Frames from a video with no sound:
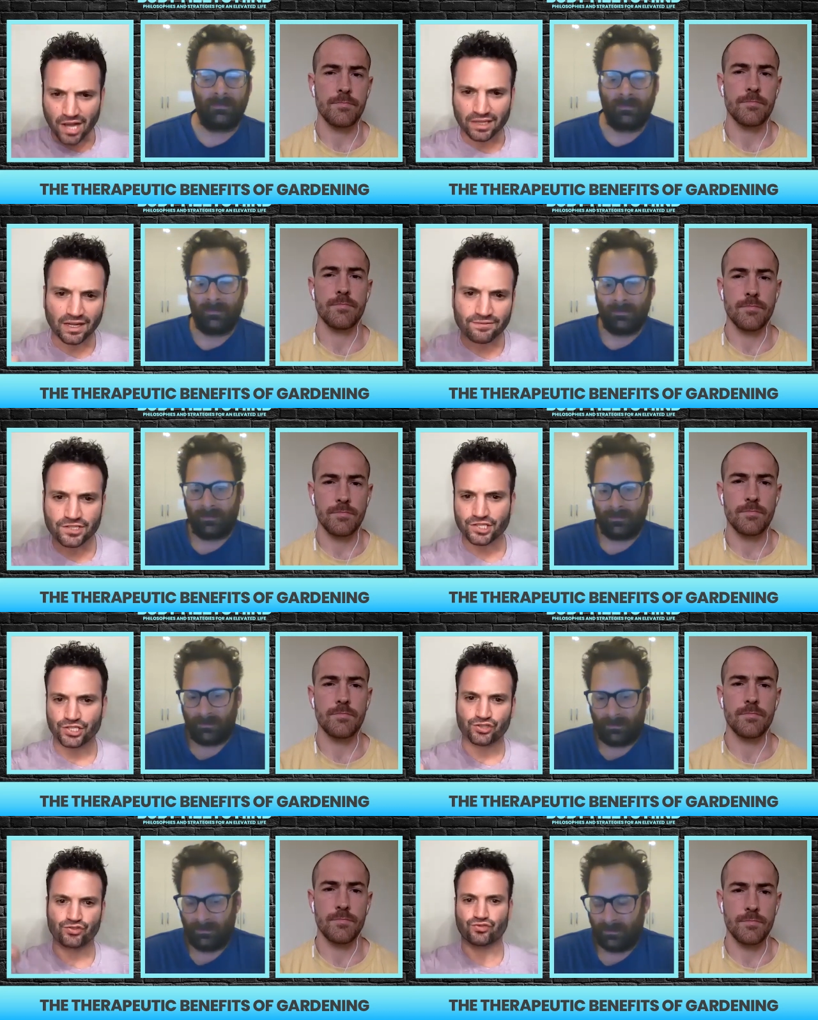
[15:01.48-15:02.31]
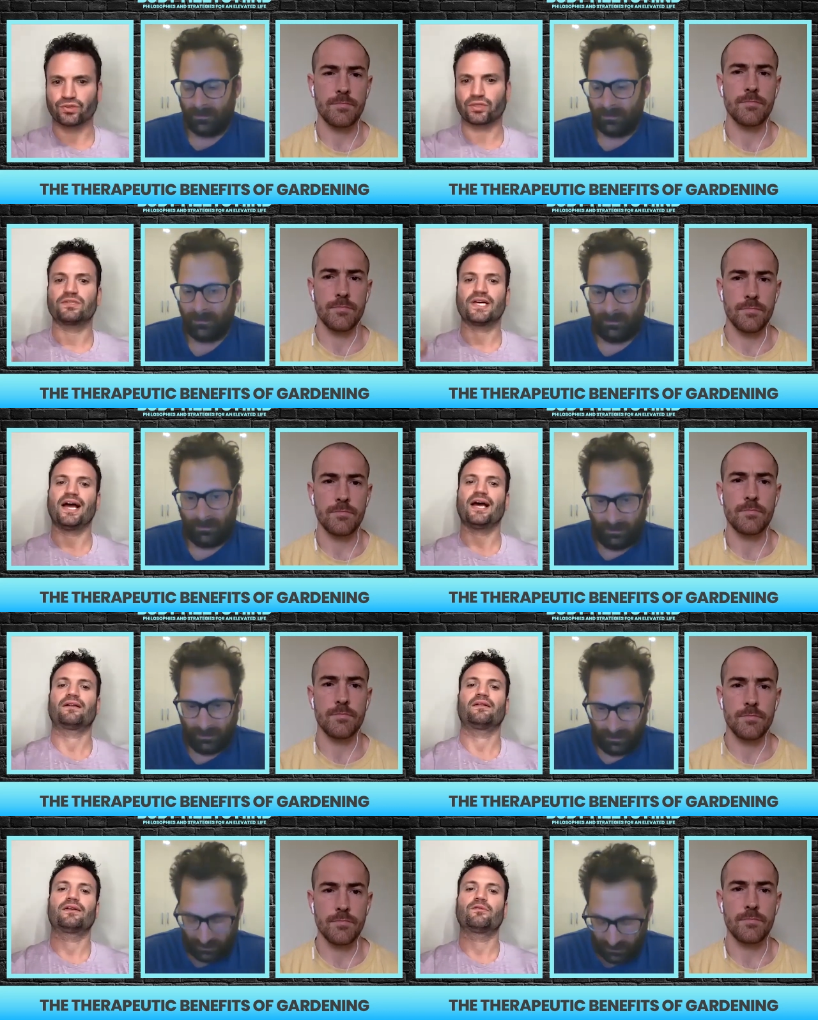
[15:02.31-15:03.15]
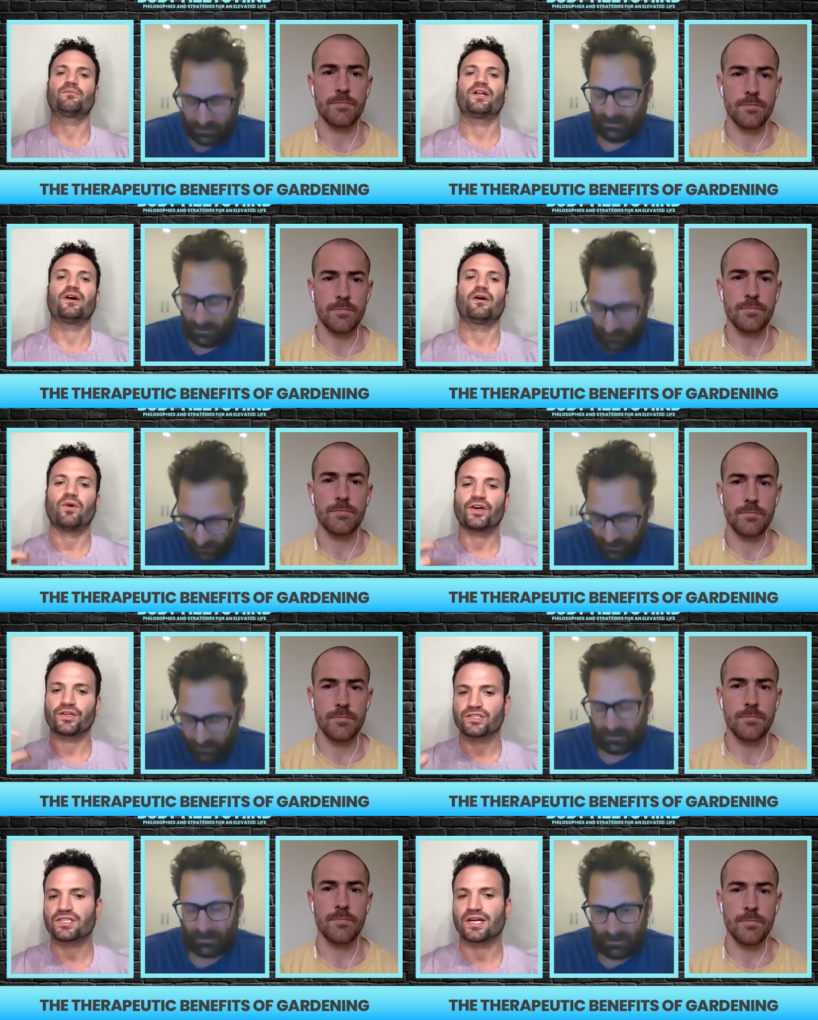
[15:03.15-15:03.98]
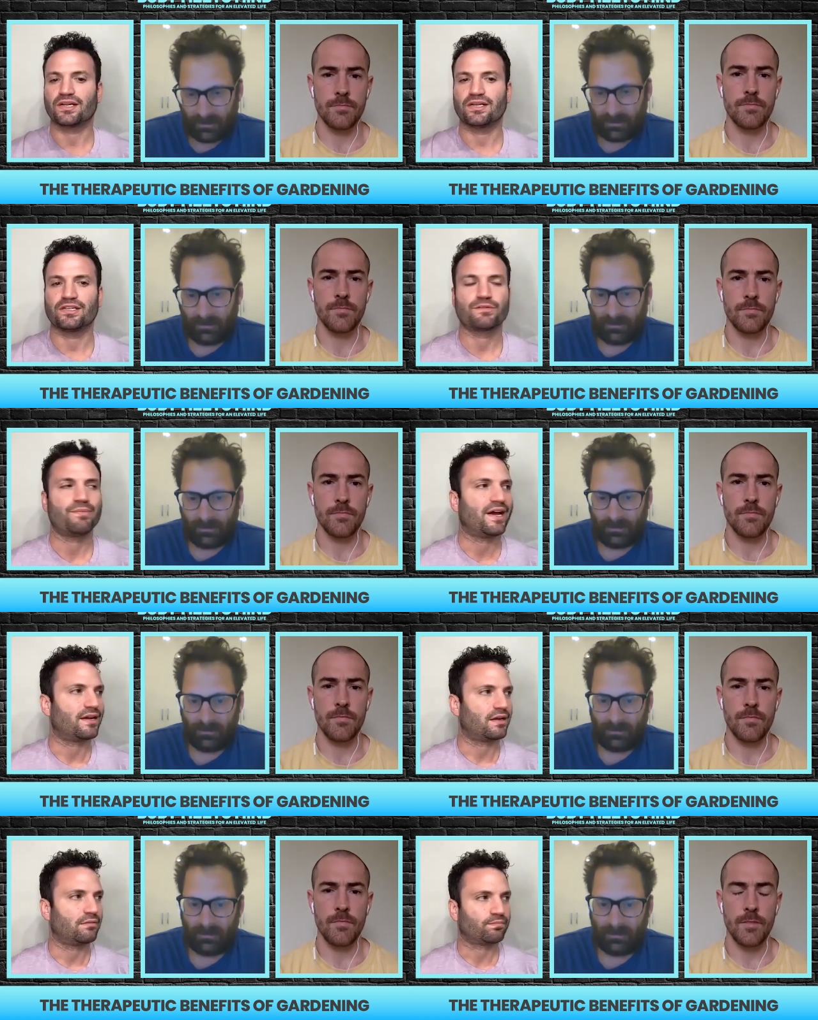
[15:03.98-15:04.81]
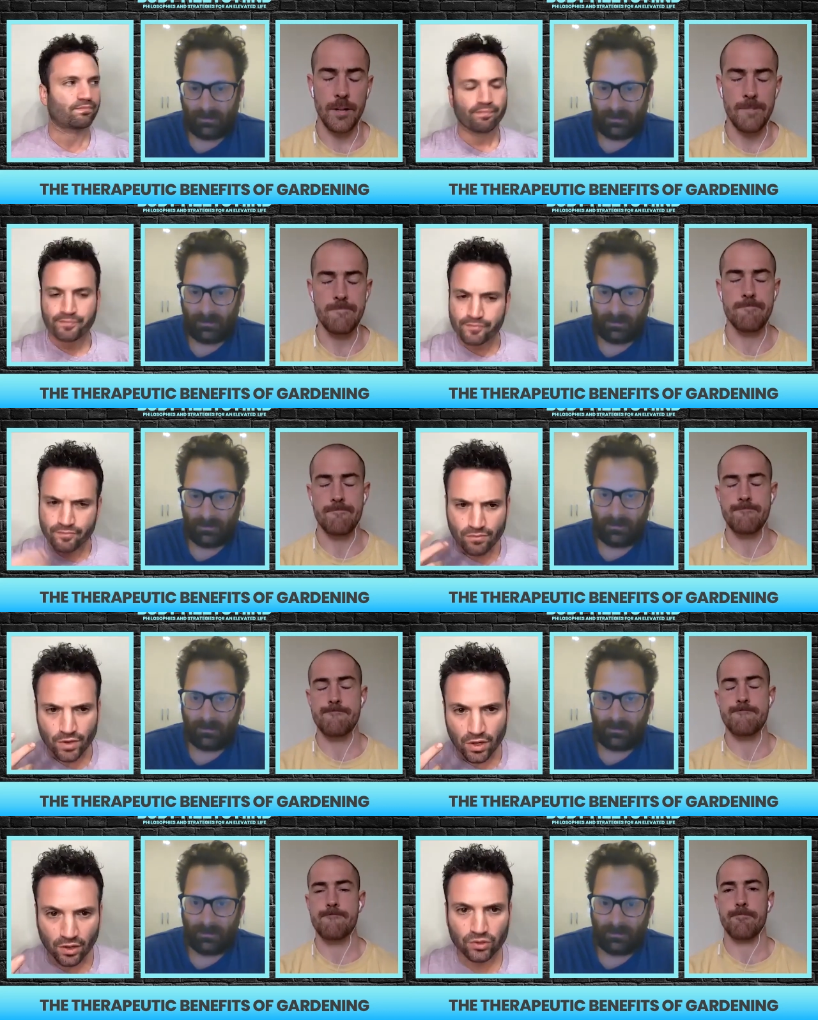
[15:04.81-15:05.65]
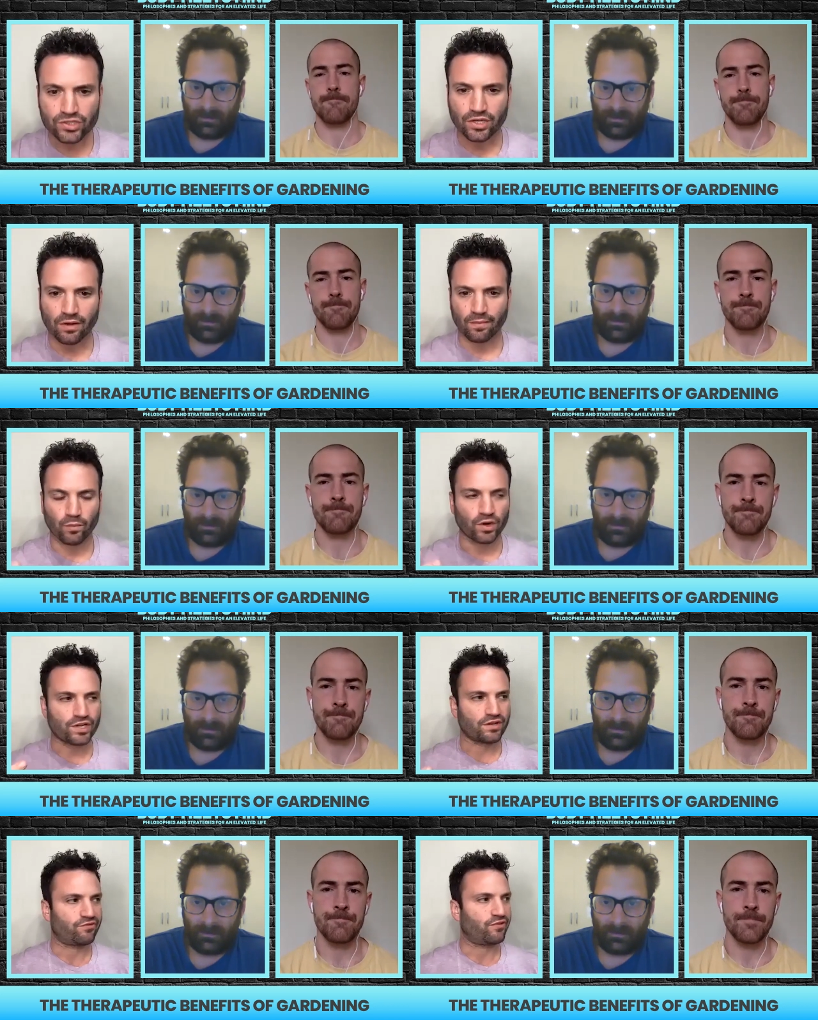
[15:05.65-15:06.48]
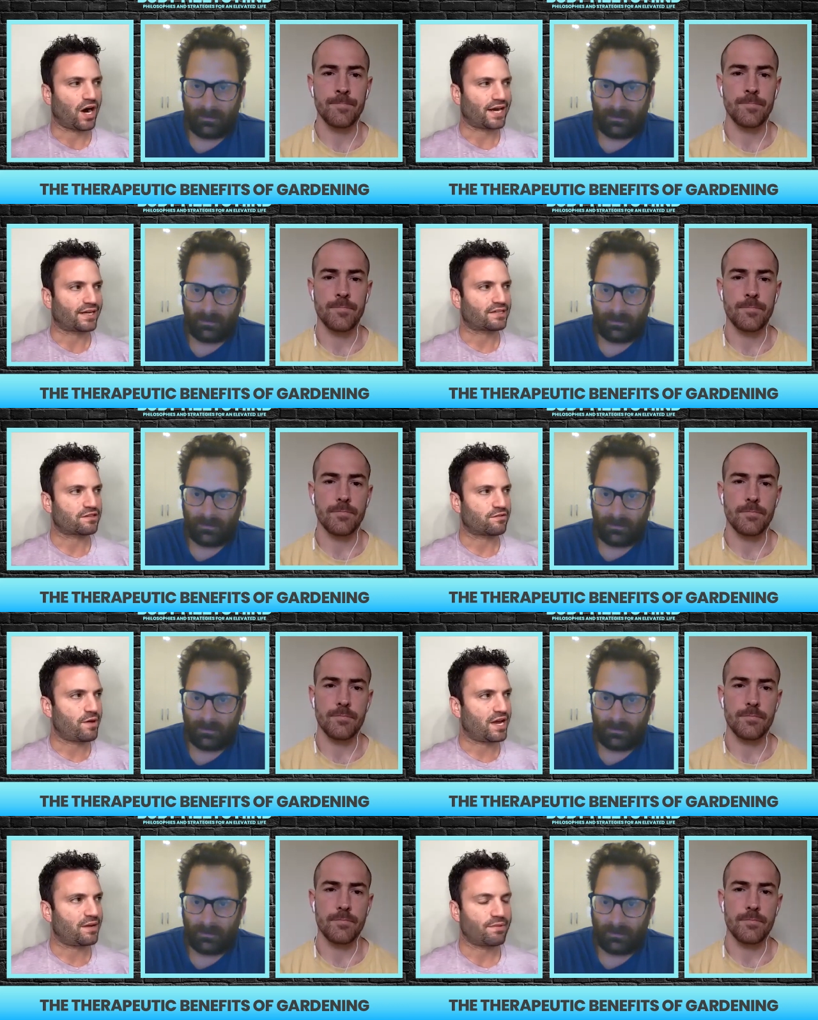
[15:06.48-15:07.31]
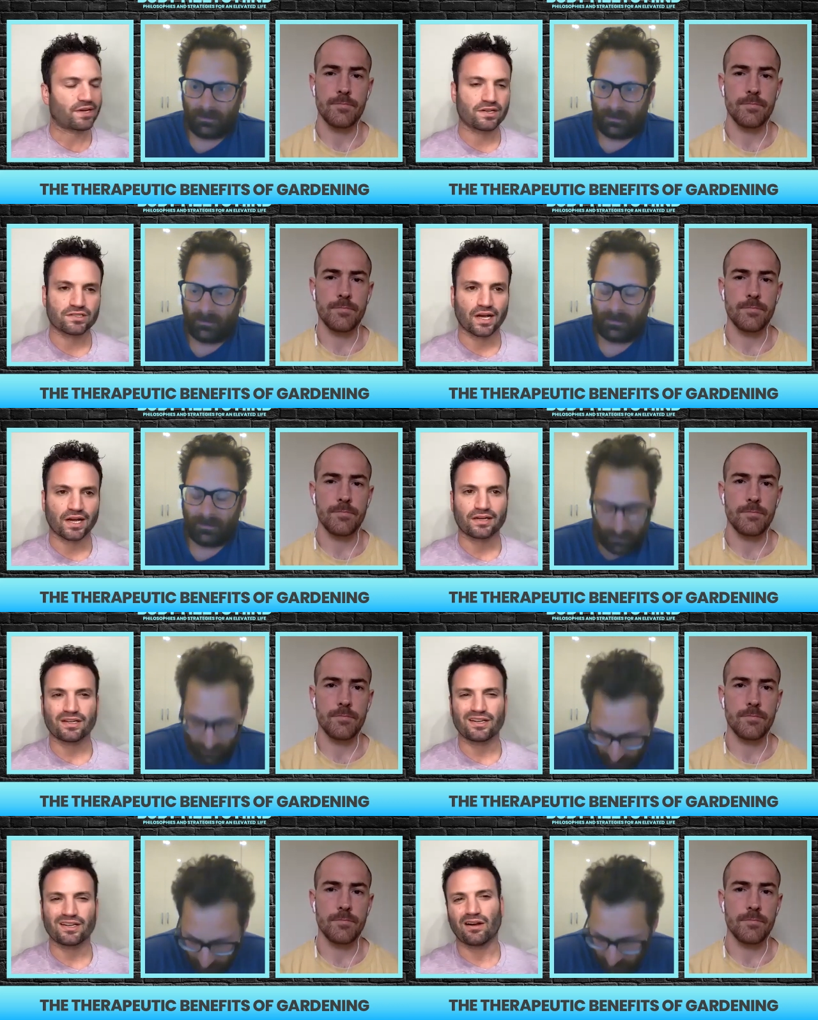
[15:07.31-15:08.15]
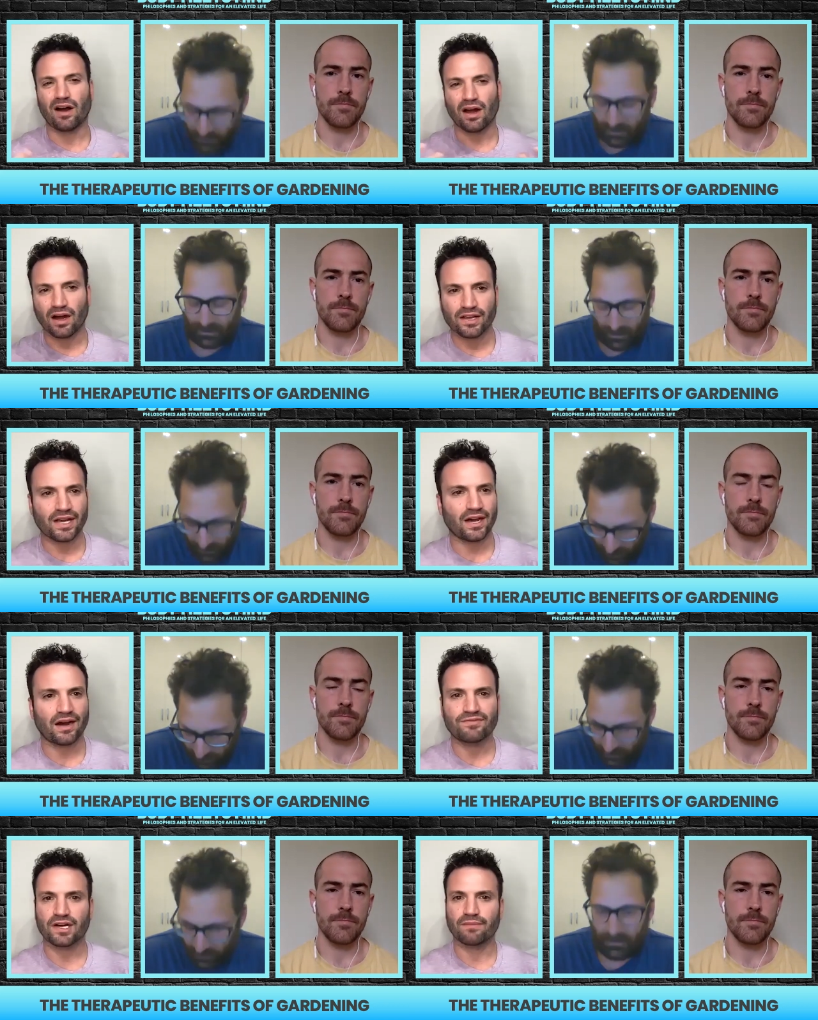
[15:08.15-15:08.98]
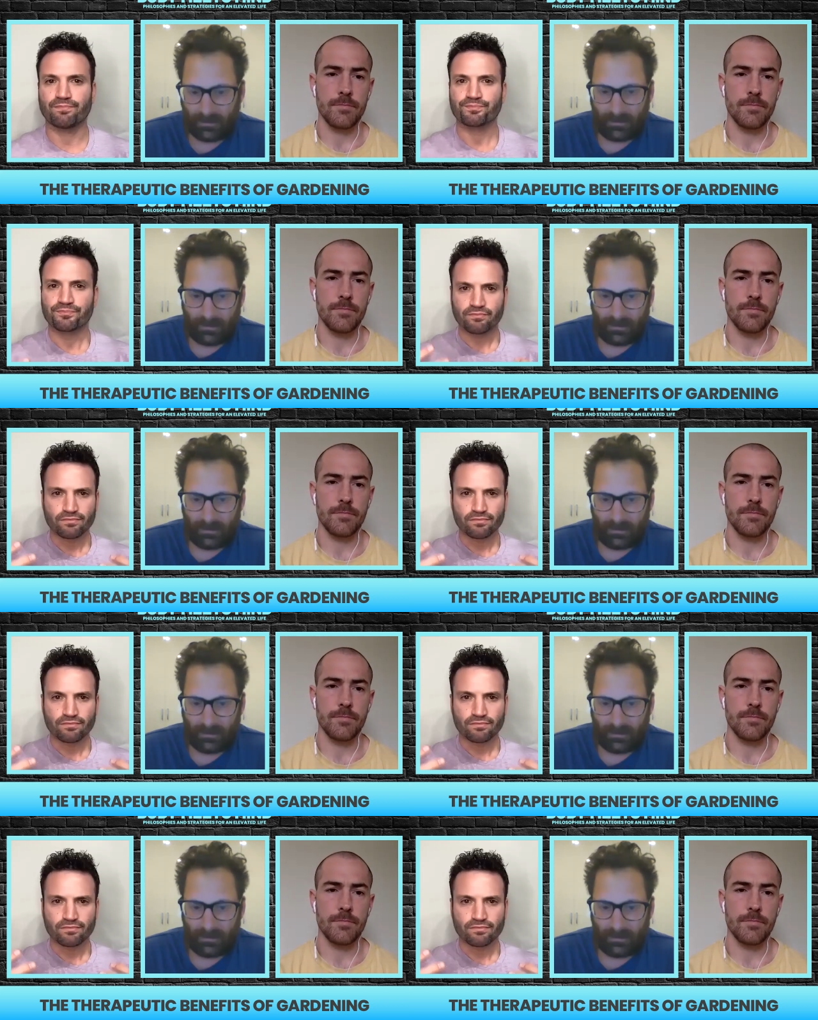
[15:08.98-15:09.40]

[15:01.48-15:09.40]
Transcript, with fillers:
Speaker 1: I'd love to just drill down a little bit on what your study has been and yep. also what your findings have been because like you know yeah I've done